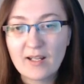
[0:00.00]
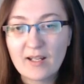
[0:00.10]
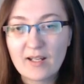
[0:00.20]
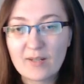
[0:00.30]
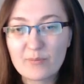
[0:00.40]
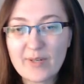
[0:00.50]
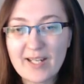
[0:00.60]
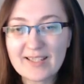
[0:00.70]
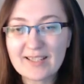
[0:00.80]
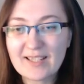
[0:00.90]
But
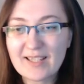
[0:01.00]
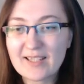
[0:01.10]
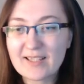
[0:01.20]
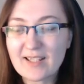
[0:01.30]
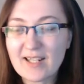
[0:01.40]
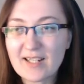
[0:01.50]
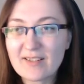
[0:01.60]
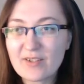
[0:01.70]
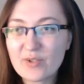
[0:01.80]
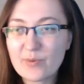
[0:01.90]
like
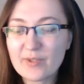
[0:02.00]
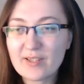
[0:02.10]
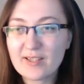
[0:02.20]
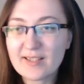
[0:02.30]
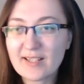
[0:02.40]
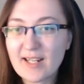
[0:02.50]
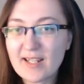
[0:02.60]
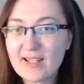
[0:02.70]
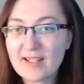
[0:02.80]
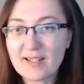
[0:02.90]
others would not like
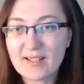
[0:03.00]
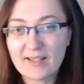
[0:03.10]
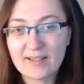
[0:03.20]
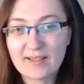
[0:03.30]
it.